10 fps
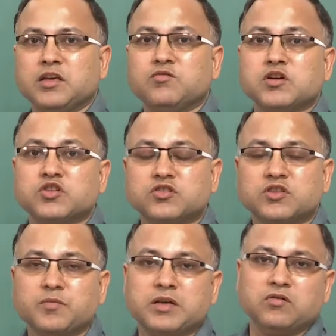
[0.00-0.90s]
equations
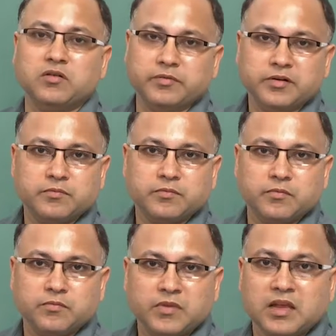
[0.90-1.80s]
of equilibrium.
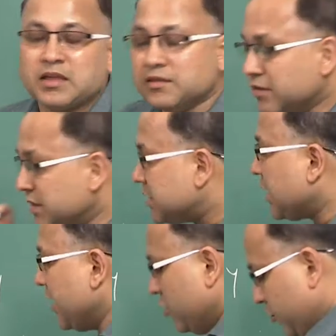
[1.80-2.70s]
This kind